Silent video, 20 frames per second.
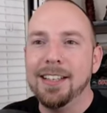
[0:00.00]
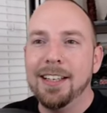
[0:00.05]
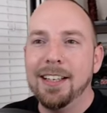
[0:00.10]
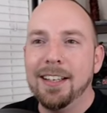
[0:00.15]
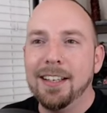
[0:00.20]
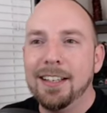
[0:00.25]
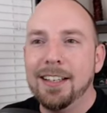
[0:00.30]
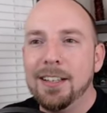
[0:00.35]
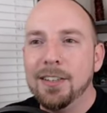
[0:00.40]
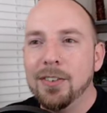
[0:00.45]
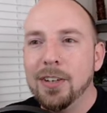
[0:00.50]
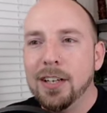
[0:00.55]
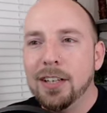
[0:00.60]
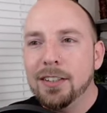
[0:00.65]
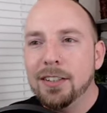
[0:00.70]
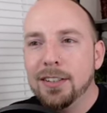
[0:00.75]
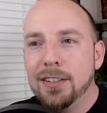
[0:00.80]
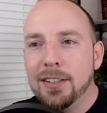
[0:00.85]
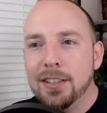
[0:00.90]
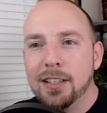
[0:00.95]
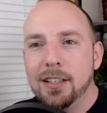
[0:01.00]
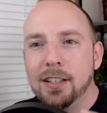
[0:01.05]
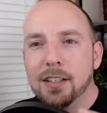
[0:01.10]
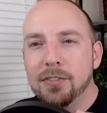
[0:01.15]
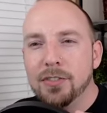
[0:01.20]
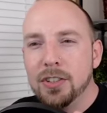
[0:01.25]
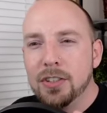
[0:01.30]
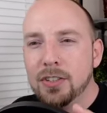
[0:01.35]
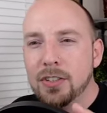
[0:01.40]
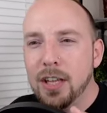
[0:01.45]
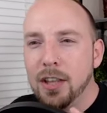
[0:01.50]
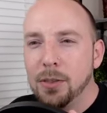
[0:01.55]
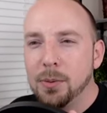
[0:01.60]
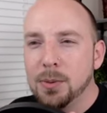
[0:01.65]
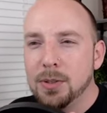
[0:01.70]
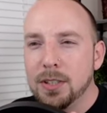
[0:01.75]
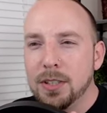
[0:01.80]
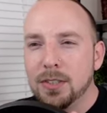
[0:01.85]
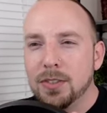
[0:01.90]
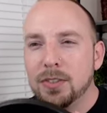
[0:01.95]
hey, Ronny, do you think Olivia's death
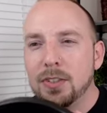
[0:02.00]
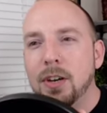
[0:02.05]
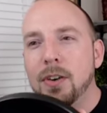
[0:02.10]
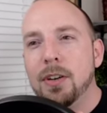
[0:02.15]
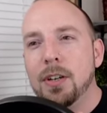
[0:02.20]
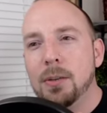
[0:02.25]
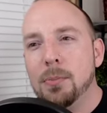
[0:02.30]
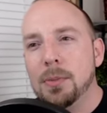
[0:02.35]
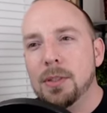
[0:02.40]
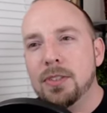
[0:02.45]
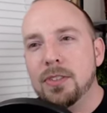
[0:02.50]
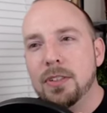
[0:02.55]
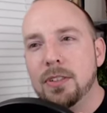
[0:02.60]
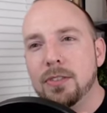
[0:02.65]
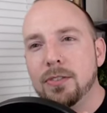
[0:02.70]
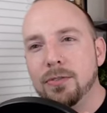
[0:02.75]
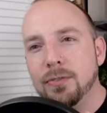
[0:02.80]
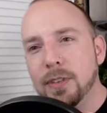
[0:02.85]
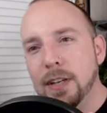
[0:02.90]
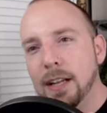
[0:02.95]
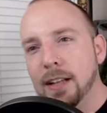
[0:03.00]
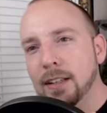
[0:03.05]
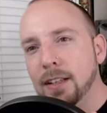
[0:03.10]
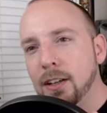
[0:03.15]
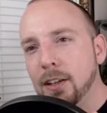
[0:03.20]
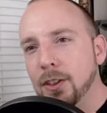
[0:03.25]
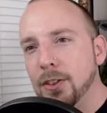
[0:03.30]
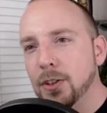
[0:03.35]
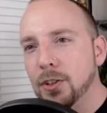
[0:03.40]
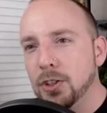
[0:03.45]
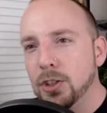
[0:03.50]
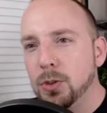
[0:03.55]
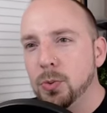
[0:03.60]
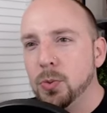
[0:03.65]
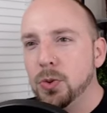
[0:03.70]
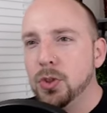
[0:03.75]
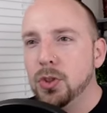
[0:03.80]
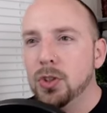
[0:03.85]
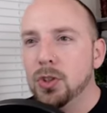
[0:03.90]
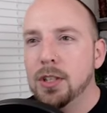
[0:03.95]
was necessary in a mid-season finale? I thought she
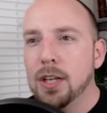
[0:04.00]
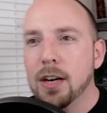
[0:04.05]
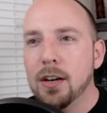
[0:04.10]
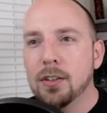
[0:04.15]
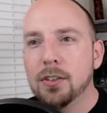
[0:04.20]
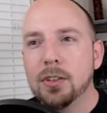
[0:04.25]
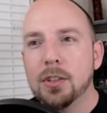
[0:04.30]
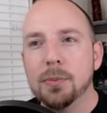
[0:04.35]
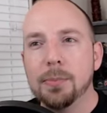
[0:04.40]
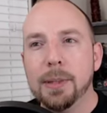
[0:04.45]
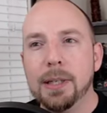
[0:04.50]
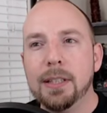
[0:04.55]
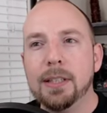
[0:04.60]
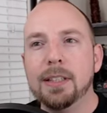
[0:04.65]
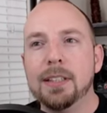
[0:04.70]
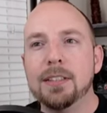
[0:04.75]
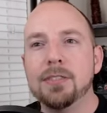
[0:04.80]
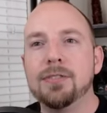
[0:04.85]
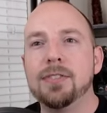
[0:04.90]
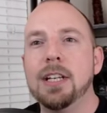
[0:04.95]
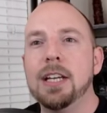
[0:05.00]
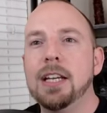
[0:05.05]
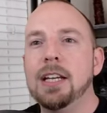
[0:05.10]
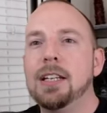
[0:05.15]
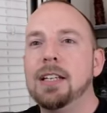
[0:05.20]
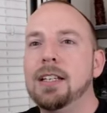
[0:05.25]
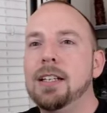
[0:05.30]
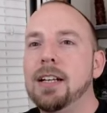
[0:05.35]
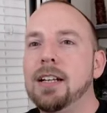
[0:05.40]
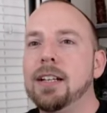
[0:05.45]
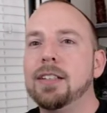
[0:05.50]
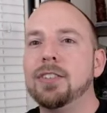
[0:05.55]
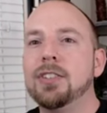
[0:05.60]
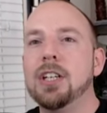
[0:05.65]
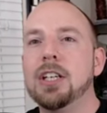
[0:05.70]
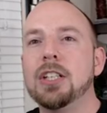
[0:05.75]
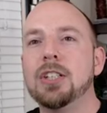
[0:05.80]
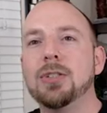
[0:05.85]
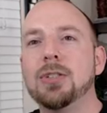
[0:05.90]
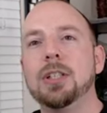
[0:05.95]
was a good character, but lived in
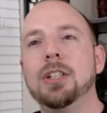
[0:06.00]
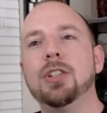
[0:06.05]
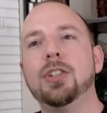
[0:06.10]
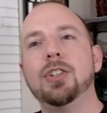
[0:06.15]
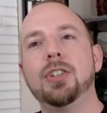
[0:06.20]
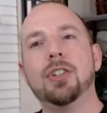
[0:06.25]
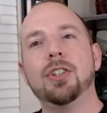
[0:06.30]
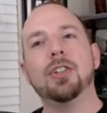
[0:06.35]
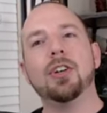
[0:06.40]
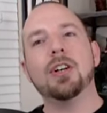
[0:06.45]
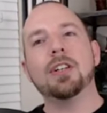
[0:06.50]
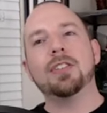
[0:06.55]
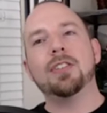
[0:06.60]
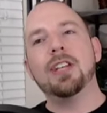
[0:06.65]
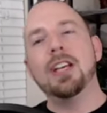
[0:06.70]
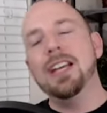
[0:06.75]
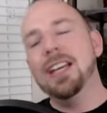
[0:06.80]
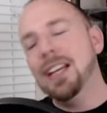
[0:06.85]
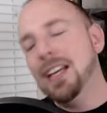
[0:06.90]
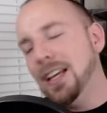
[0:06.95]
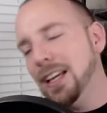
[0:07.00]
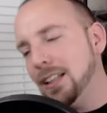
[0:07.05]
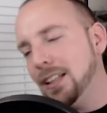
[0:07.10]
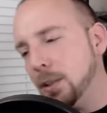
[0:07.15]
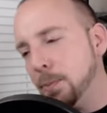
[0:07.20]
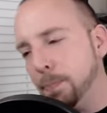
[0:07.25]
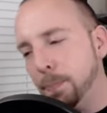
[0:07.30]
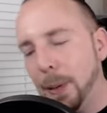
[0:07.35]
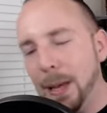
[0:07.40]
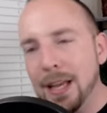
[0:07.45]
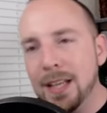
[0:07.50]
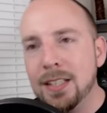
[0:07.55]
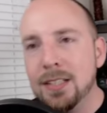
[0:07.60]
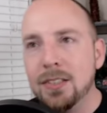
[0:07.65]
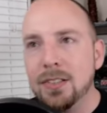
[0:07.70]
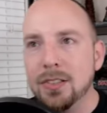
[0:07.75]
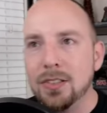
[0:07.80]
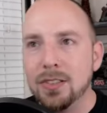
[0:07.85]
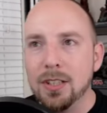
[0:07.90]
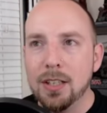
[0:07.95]
Alexandria. Your thoughts? It
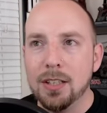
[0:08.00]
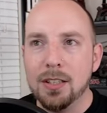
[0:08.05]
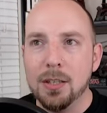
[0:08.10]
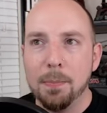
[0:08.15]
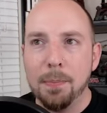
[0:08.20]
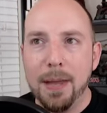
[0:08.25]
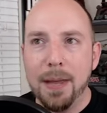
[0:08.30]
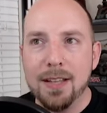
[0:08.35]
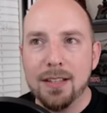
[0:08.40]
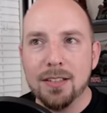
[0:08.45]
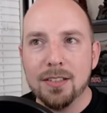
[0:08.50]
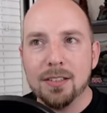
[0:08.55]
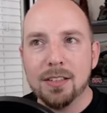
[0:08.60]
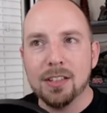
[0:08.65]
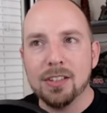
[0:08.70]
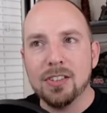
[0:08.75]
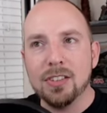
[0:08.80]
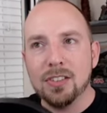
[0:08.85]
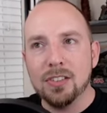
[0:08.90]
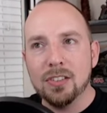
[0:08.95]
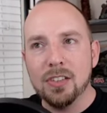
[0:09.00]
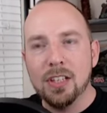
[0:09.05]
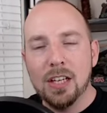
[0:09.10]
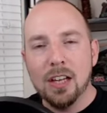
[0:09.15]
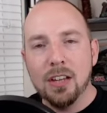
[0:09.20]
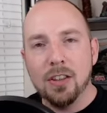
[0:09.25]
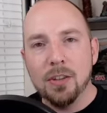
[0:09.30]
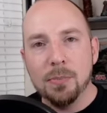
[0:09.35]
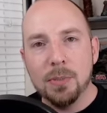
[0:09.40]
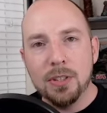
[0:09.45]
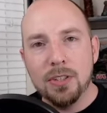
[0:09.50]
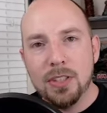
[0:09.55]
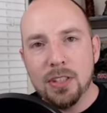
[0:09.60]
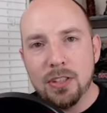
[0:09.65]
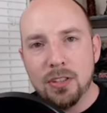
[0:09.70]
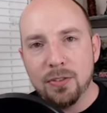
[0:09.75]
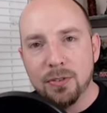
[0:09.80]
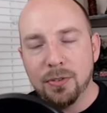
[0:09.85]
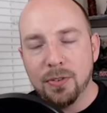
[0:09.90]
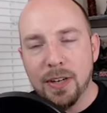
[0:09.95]
depends. It depends. Listen, the
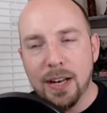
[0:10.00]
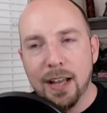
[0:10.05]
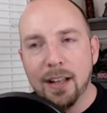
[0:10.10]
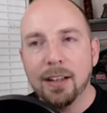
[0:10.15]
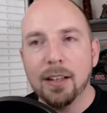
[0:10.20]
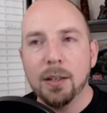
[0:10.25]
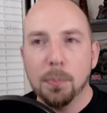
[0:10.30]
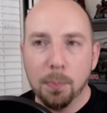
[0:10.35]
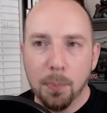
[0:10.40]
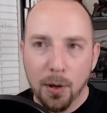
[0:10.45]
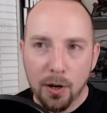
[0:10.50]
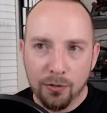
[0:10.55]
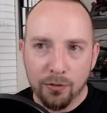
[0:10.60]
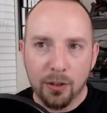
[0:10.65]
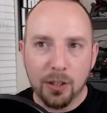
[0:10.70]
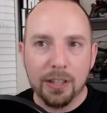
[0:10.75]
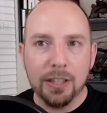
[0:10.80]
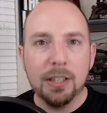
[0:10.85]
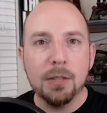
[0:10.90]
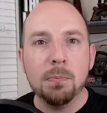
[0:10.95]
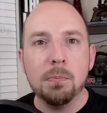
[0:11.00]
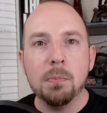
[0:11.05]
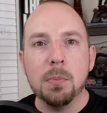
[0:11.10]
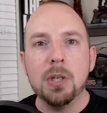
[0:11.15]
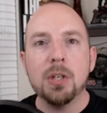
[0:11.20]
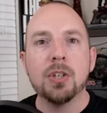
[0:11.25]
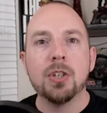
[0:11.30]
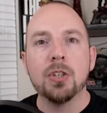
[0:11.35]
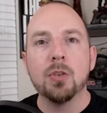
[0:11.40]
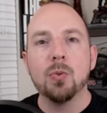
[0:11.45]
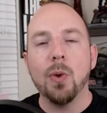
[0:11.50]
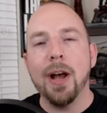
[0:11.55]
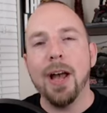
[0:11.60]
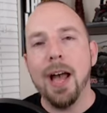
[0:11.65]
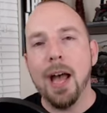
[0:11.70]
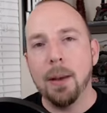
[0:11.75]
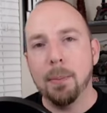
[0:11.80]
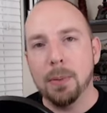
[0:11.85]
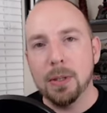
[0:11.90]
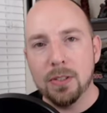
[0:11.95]
mid-season finale perfectly mirrored what
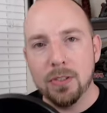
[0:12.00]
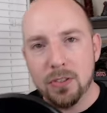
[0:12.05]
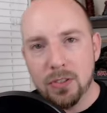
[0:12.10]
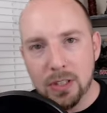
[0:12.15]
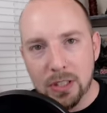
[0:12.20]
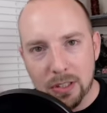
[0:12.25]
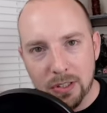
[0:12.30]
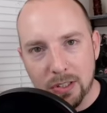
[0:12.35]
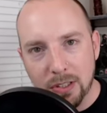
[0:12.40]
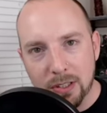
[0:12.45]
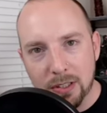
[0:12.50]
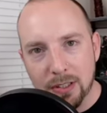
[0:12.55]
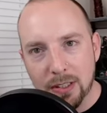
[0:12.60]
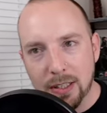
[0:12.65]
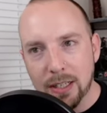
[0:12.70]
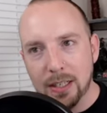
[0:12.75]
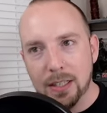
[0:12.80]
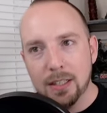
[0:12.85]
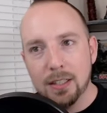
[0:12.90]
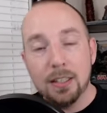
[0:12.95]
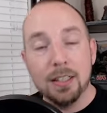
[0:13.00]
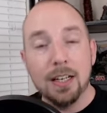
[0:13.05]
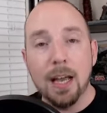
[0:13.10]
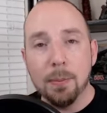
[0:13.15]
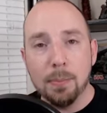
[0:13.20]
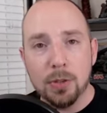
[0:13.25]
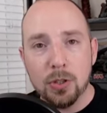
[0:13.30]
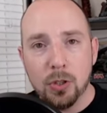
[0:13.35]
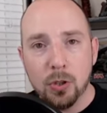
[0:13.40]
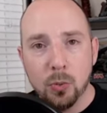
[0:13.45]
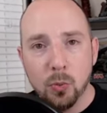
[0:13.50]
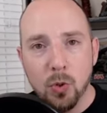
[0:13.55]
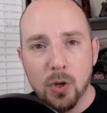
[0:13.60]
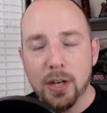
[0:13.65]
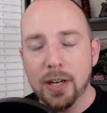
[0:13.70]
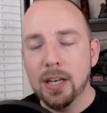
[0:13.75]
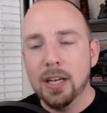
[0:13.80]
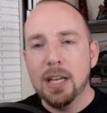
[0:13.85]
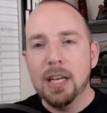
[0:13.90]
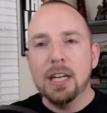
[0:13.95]
happened in season uh, in episode
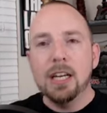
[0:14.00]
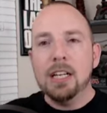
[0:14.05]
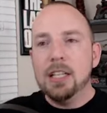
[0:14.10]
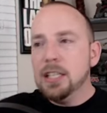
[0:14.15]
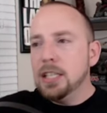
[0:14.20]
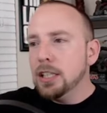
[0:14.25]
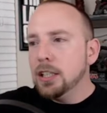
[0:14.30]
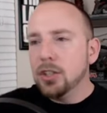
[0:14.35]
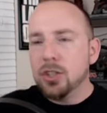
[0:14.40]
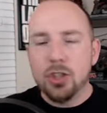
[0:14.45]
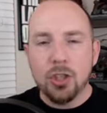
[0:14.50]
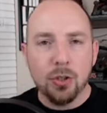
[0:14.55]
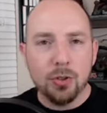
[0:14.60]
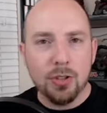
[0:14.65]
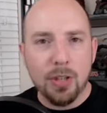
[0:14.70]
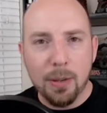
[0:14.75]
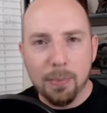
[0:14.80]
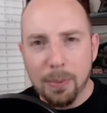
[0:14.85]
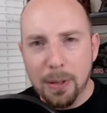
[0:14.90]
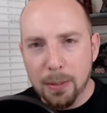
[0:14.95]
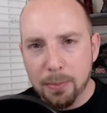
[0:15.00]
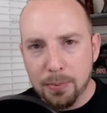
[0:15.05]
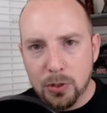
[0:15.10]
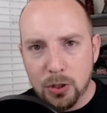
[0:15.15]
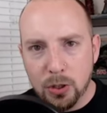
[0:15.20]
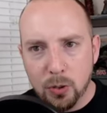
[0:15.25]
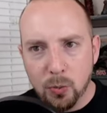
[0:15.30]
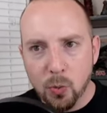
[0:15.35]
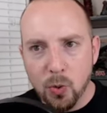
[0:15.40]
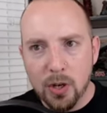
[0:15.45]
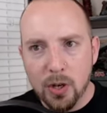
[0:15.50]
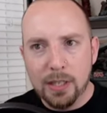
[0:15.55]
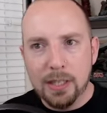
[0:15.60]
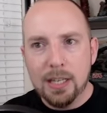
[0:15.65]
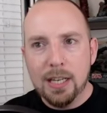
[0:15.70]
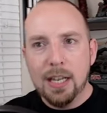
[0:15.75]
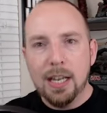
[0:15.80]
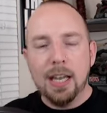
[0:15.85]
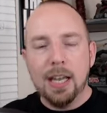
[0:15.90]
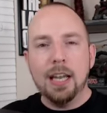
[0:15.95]
one. Negan shows up in episode one,
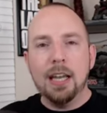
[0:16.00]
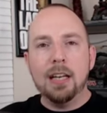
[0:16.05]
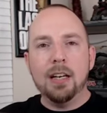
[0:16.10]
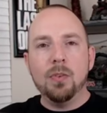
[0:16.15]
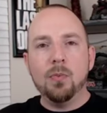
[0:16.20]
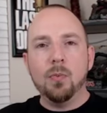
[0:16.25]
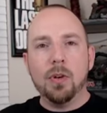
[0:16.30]
and what